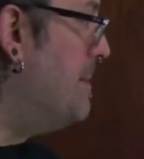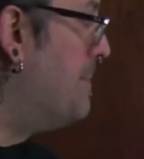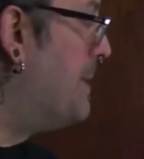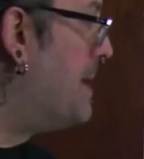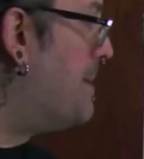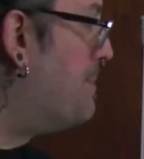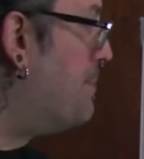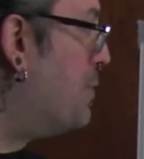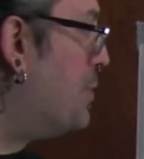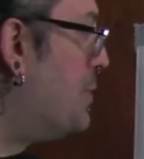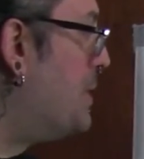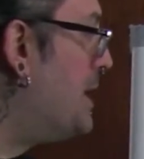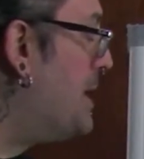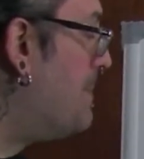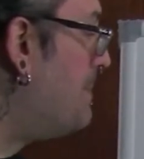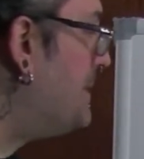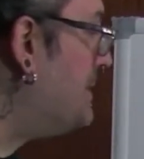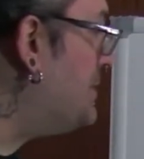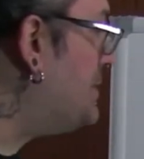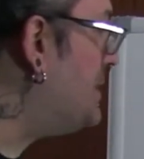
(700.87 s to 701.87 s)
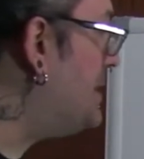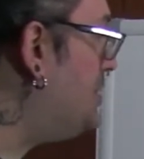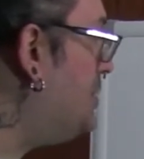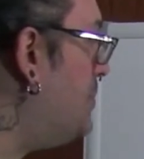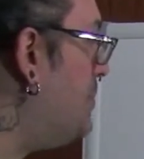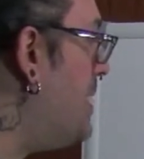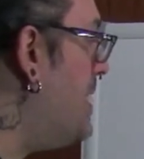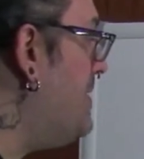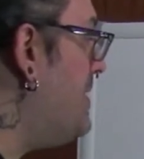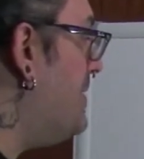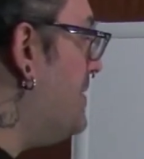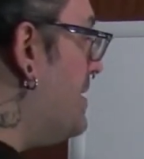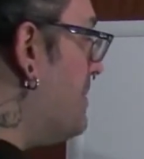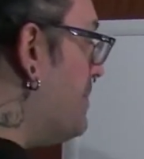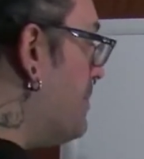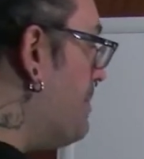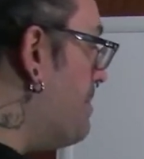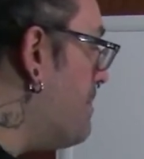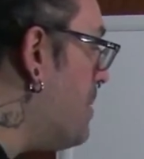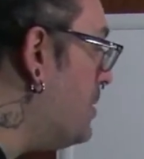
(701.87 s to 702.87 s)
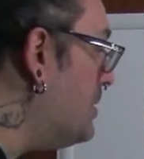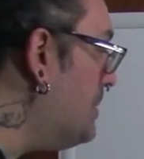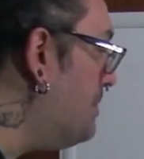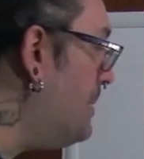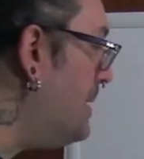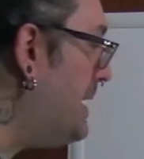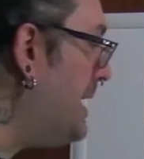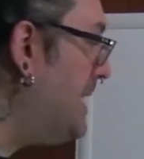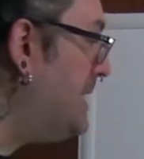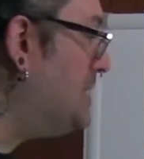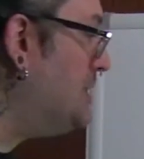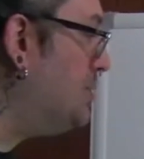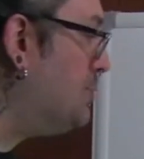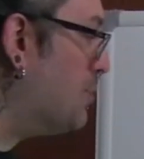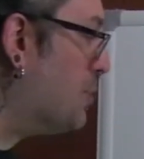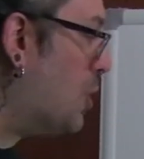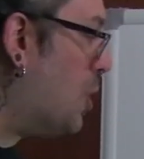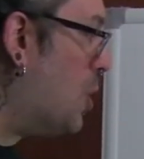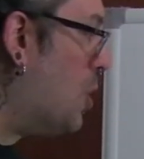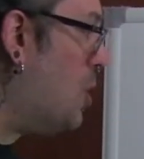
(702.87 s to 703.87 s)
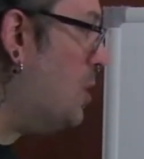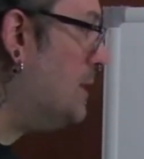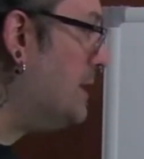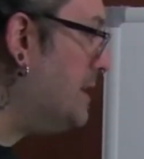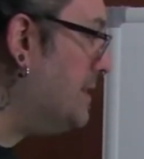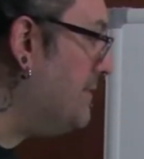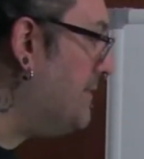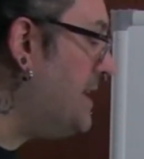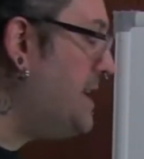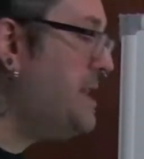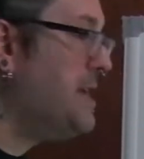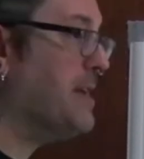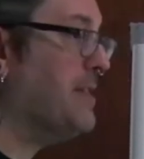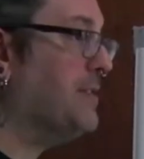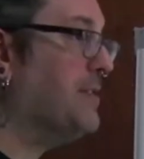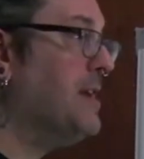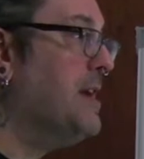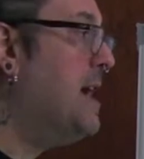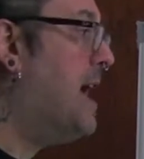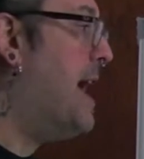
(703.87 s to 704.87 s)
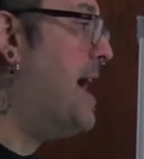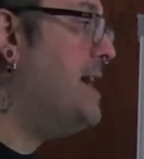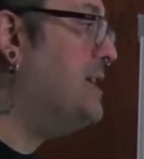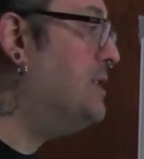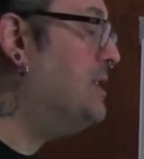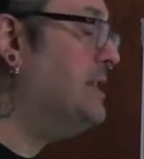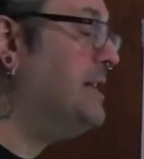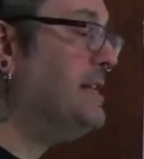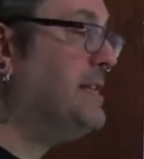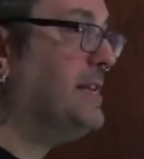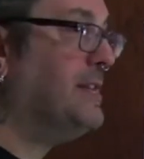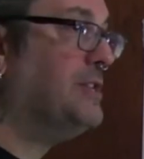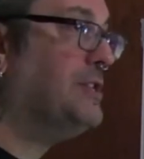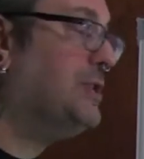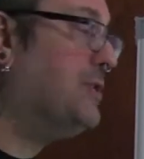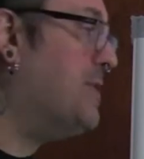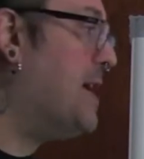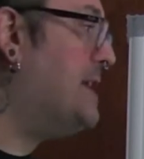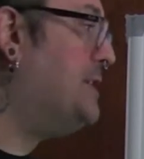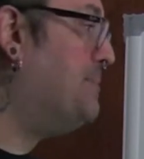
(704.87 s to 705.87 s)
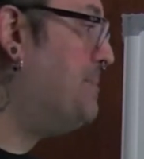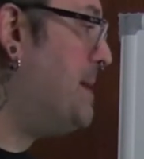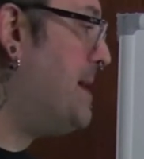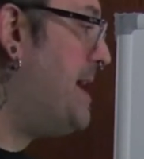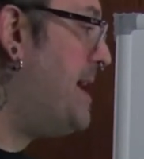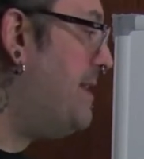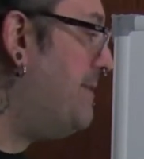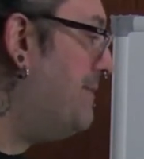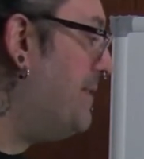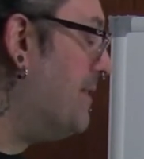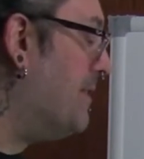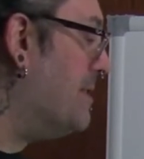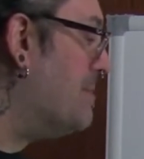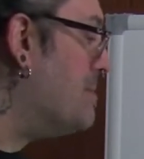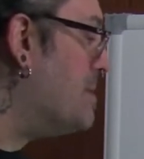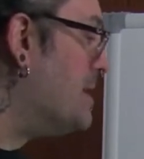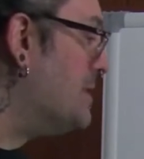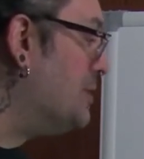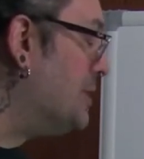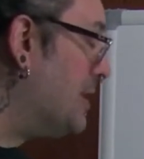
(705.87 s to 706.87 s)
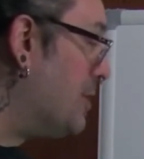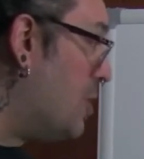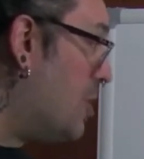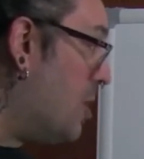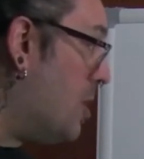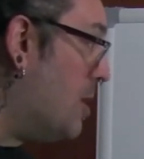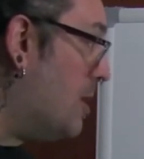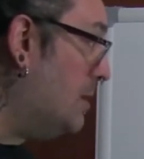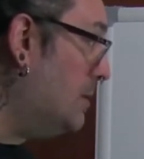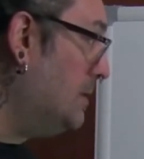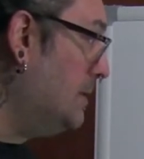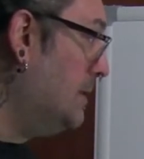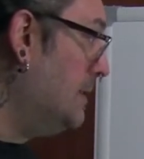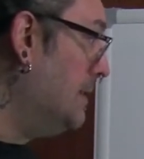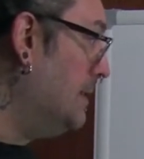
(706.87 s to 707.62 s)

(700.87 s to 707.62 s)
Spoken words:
but I broke it up in such a way that the multiplications were all convenient. I actually didn't scratch my head very much at all